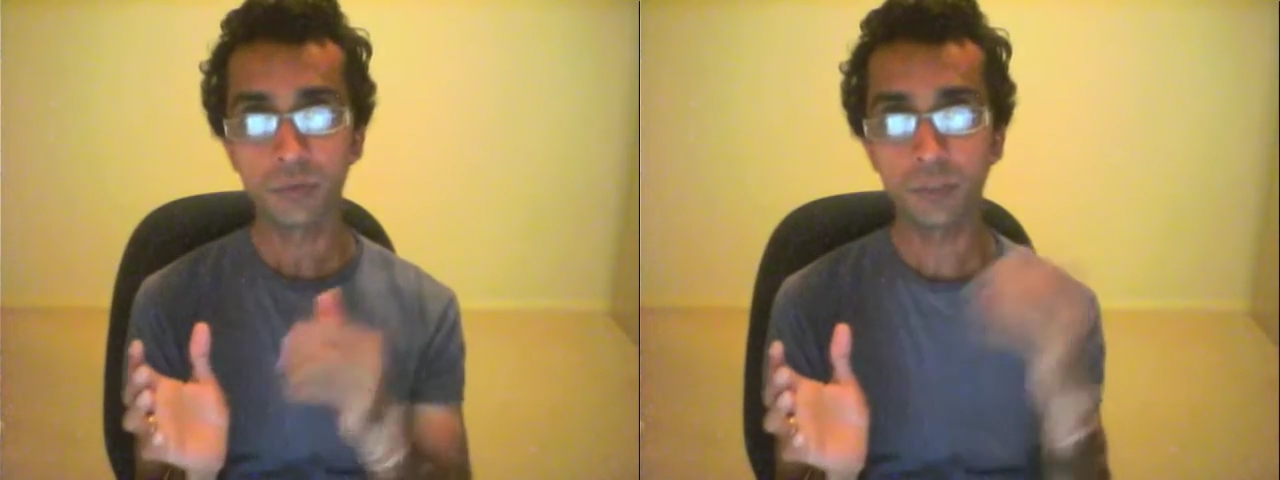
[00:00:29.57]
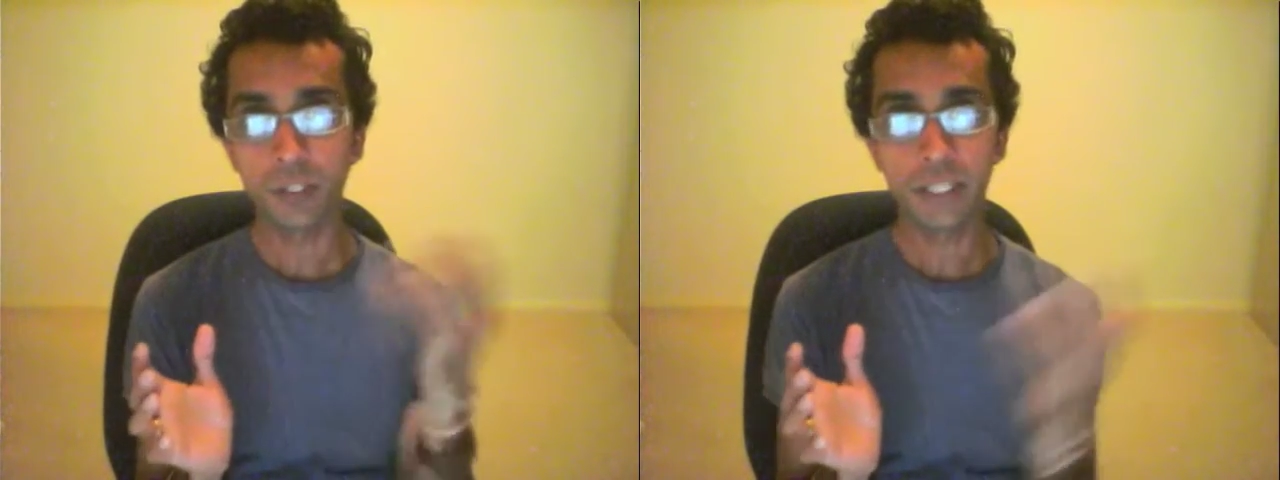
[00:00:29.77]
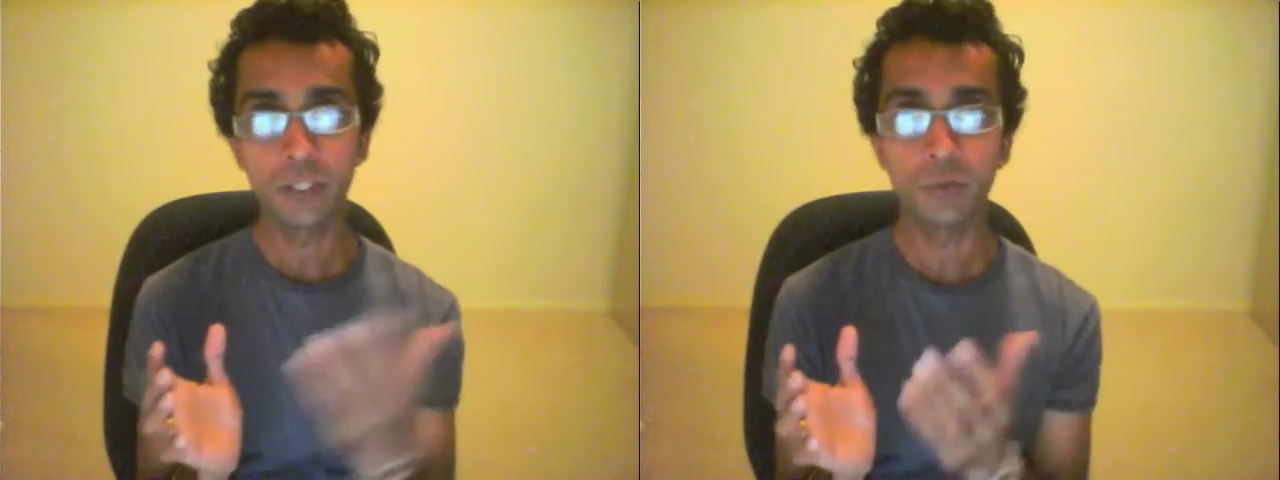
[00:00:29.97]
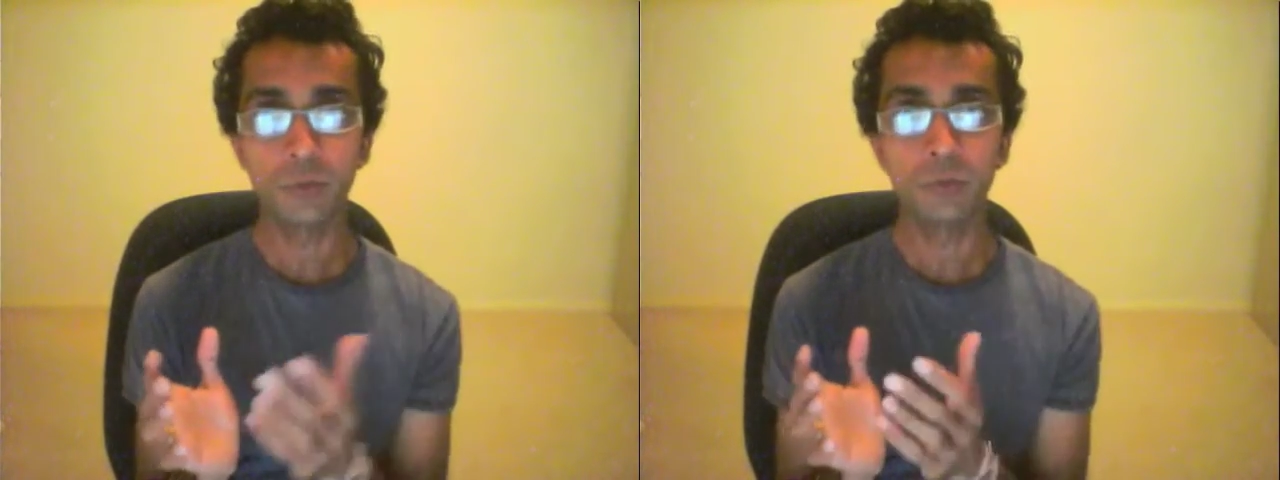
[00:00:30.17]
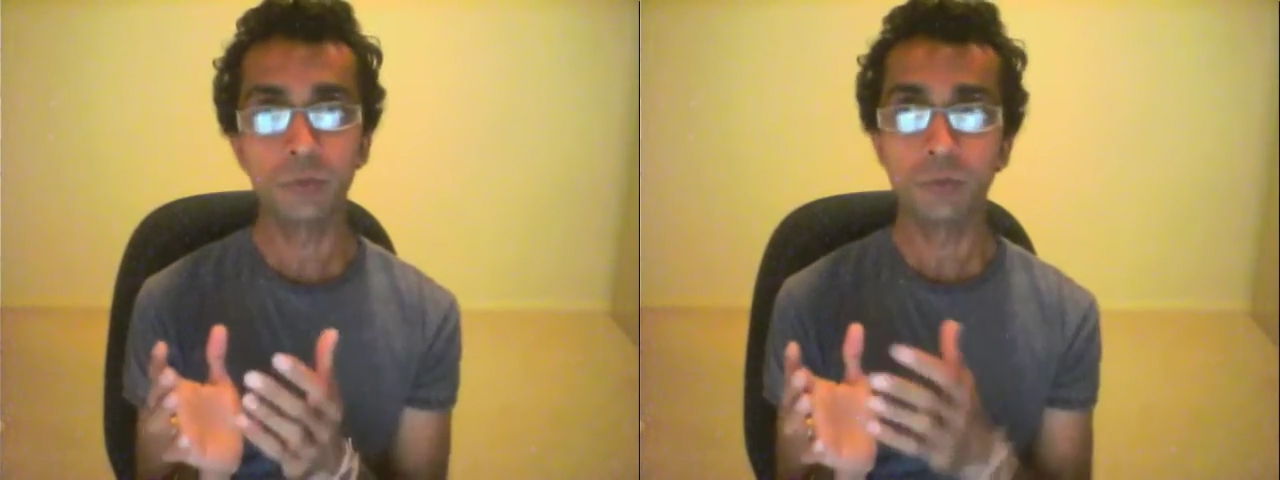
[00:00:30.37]

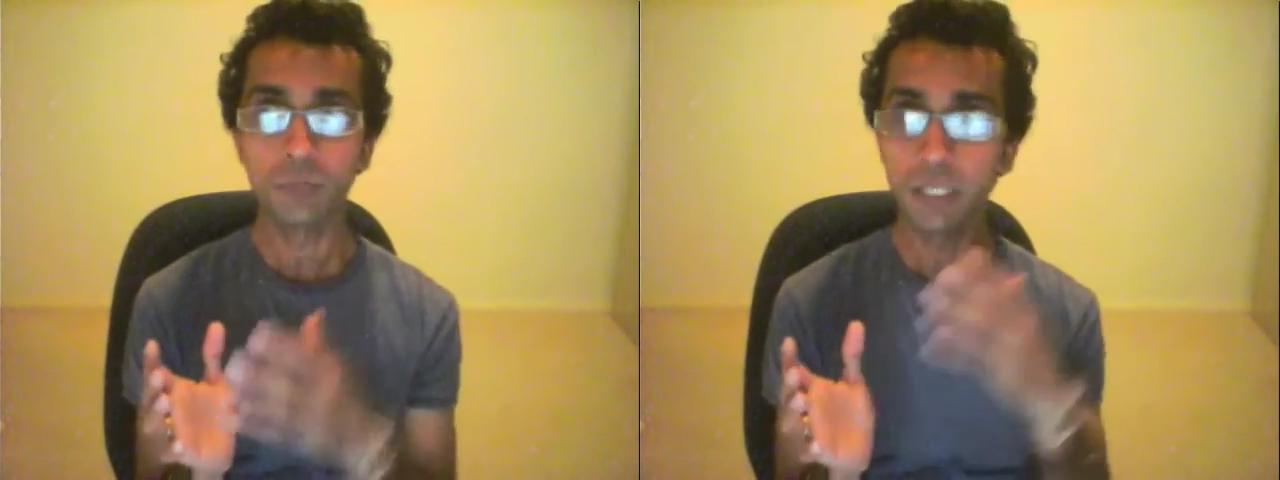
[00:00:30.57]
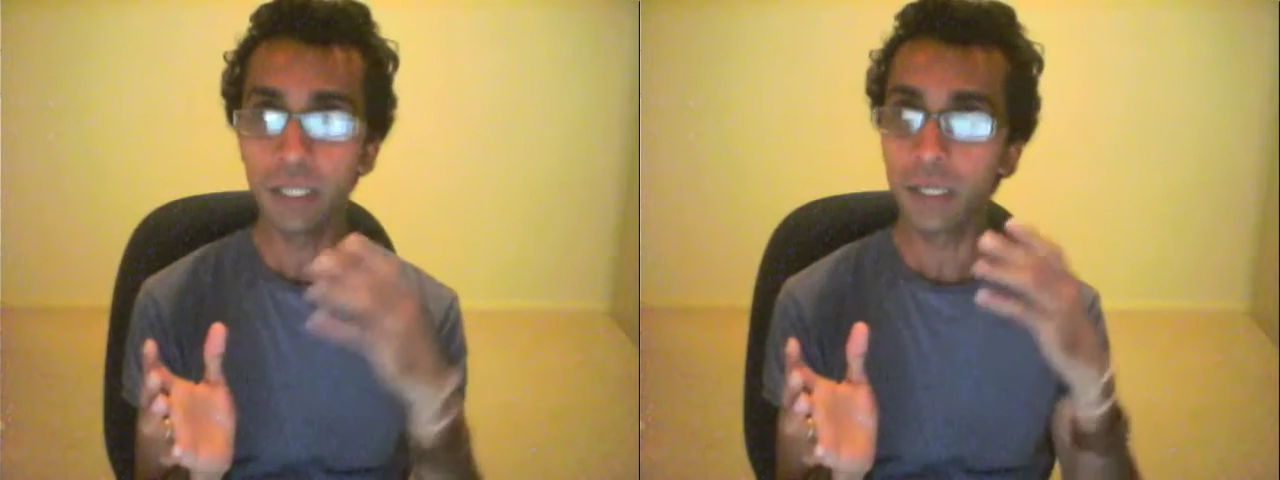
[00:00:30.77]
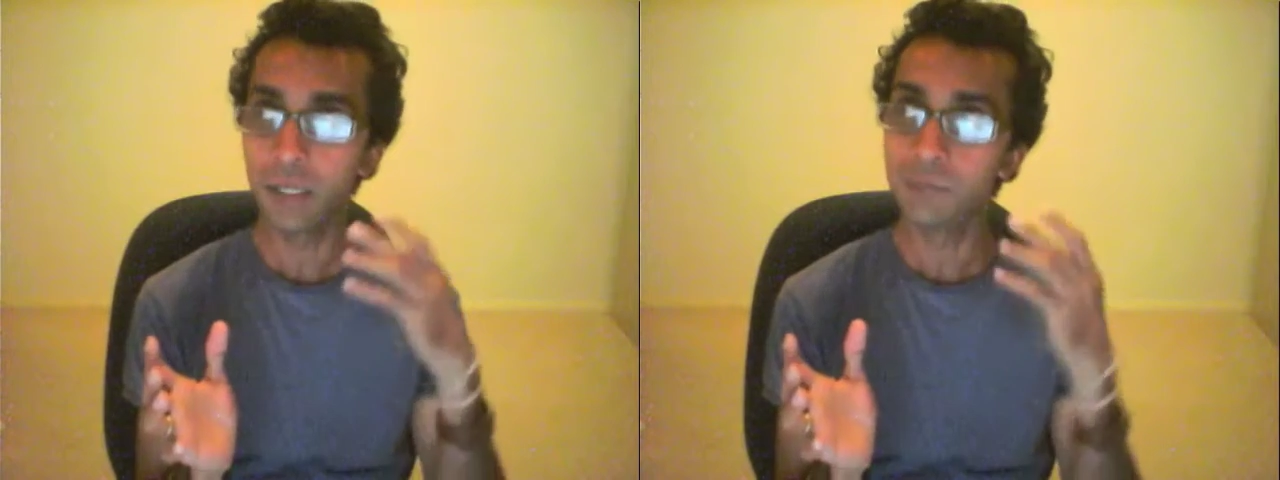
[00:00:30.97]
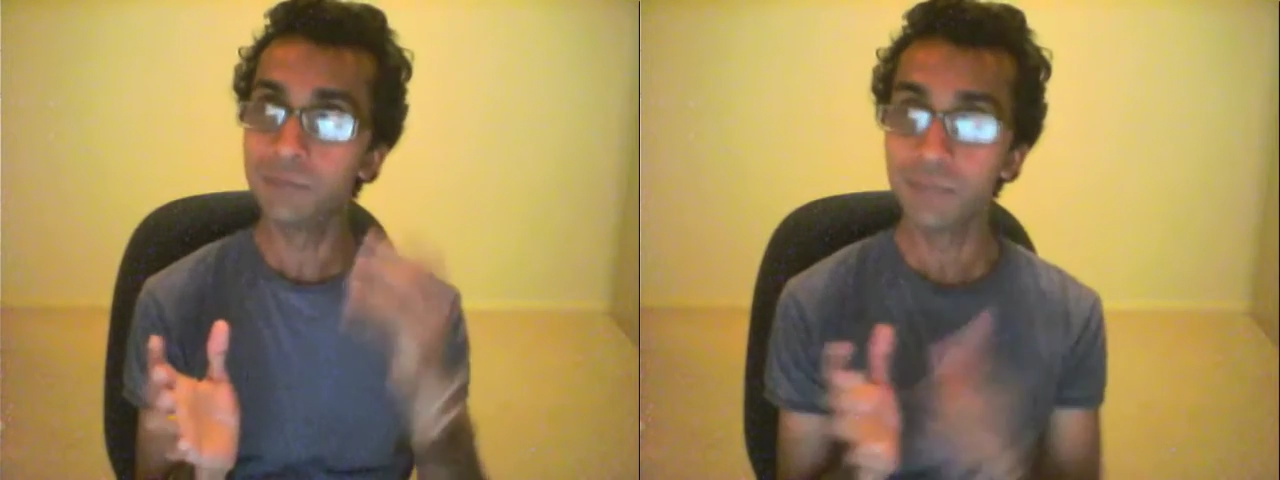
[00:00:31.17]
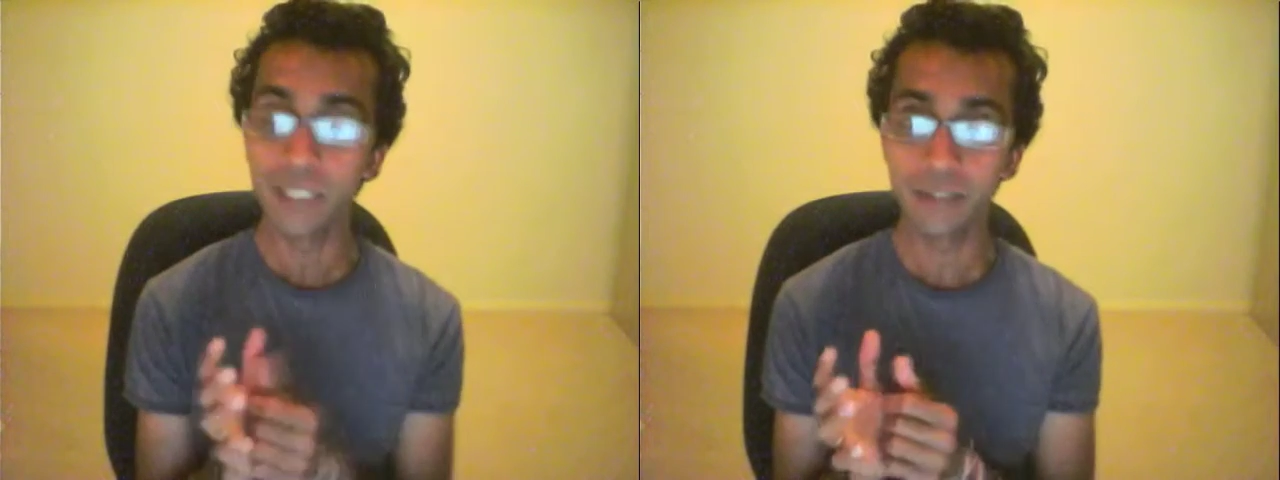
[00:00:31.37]
financial
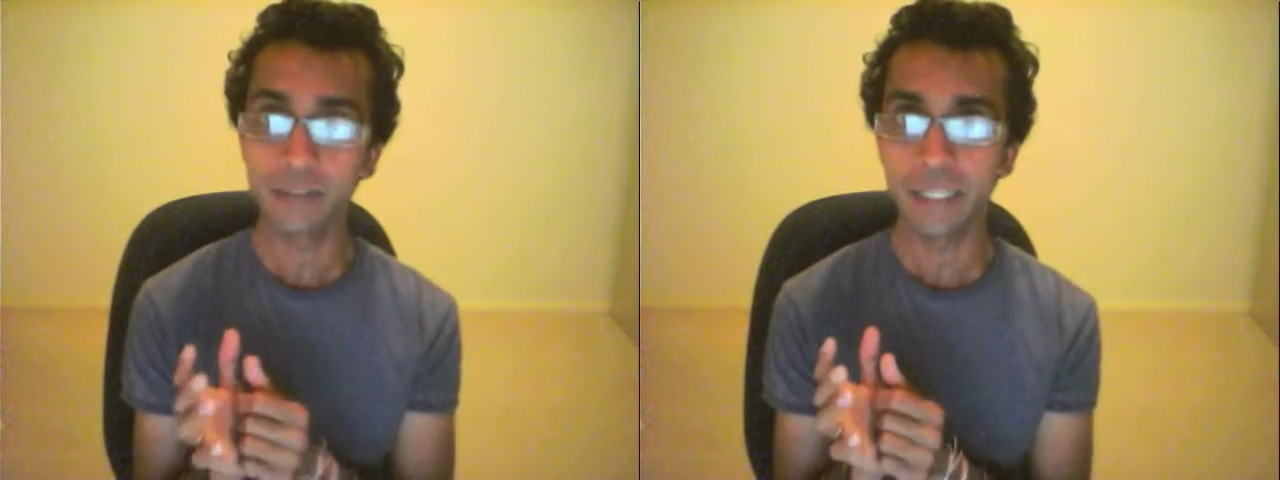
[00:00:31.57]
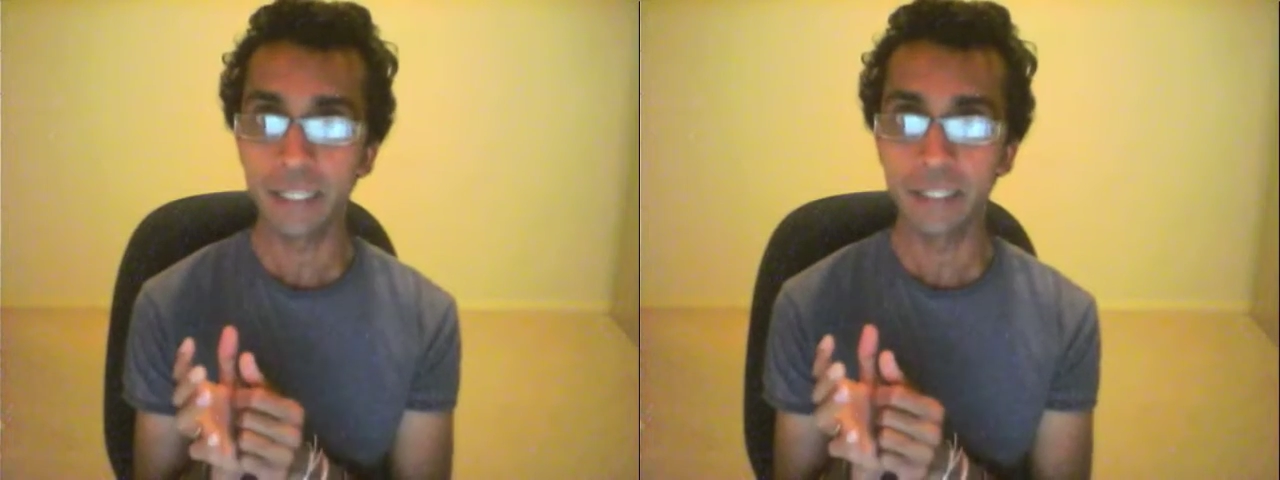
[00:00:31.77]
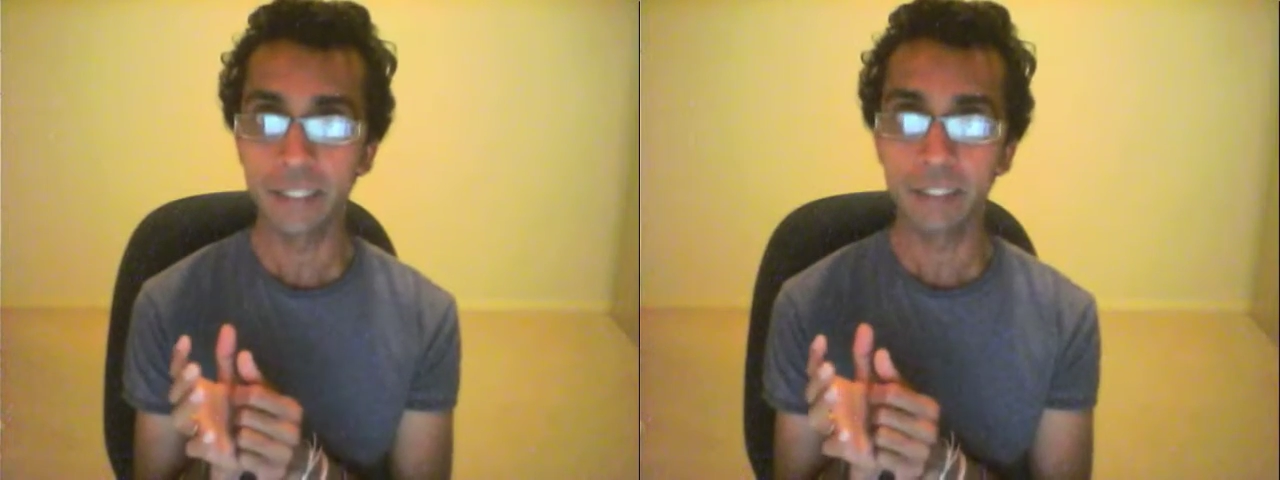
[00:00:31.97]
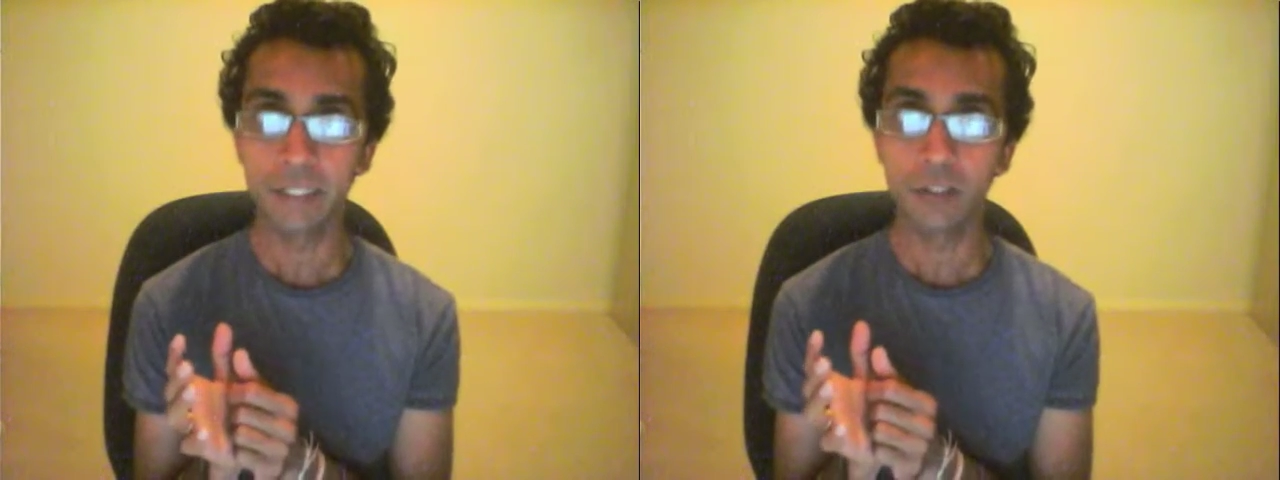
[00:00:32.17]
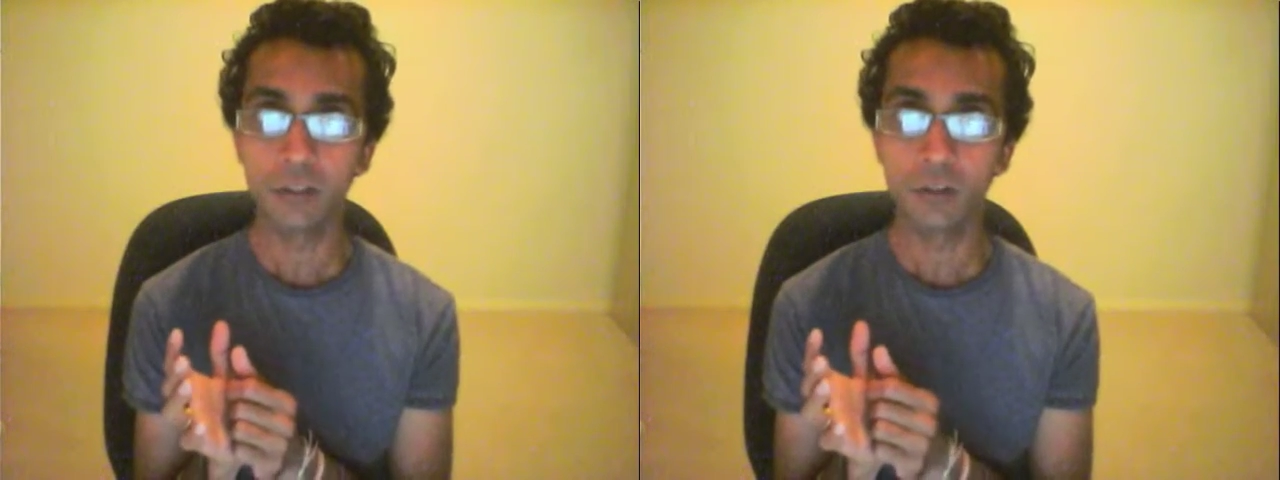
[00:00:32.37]
understanding
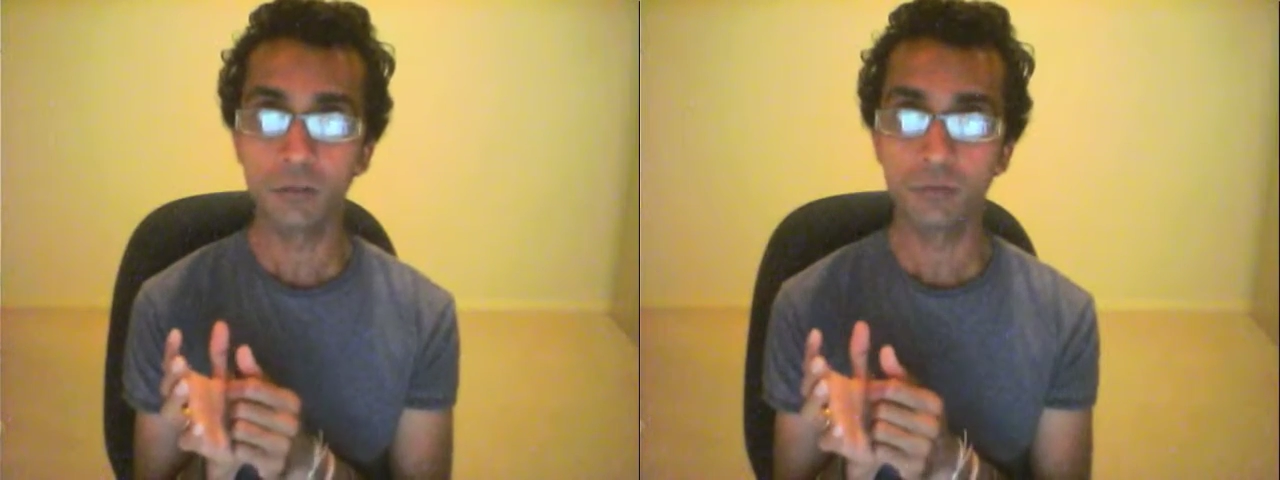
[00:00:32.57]
of